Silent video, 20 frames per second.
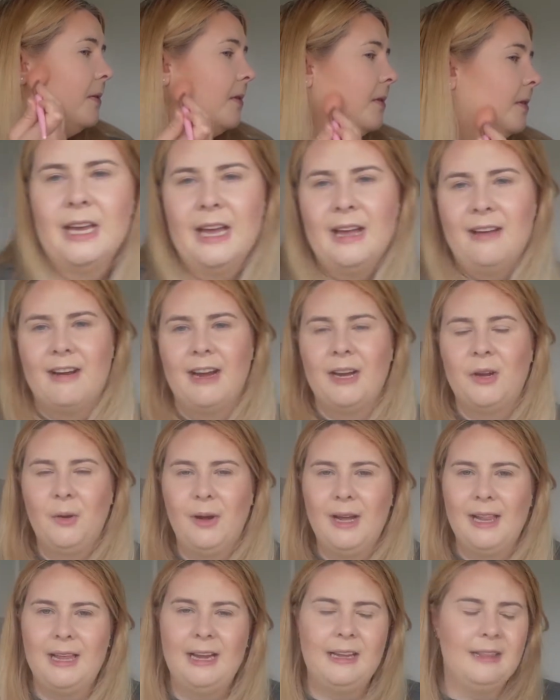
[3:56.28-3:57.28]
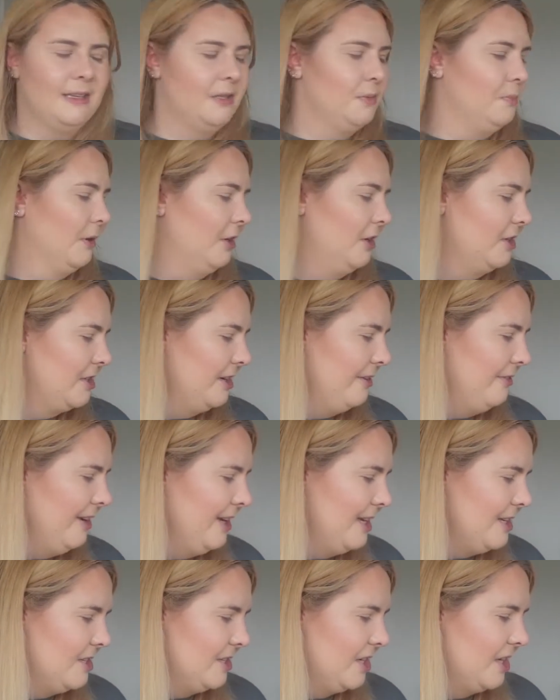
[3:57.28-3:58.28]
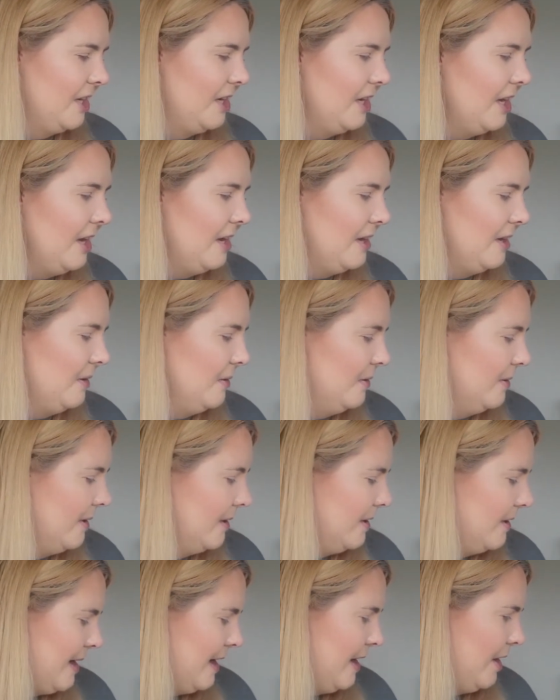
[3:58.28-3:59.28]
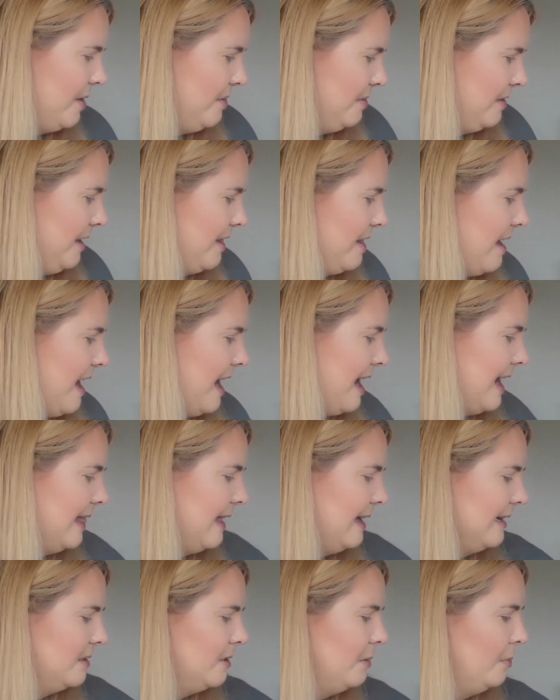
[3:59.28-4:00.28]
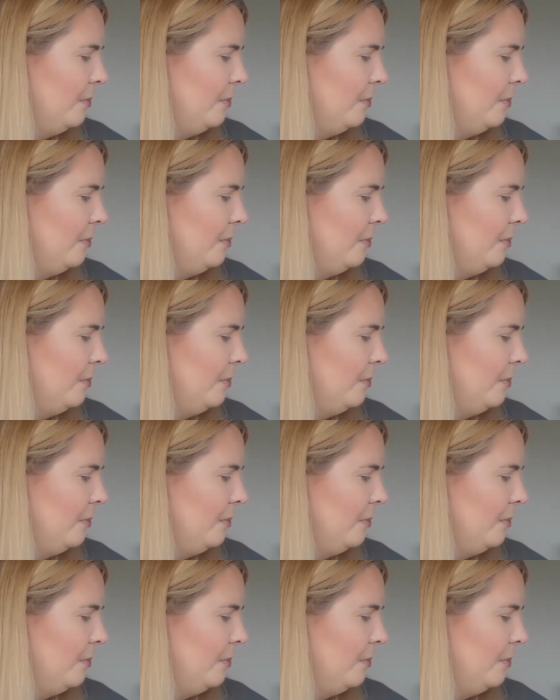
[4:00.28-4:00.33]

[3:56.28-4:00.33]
Yeah, I quite like this blush. I think it's cute. I hope that the highlighter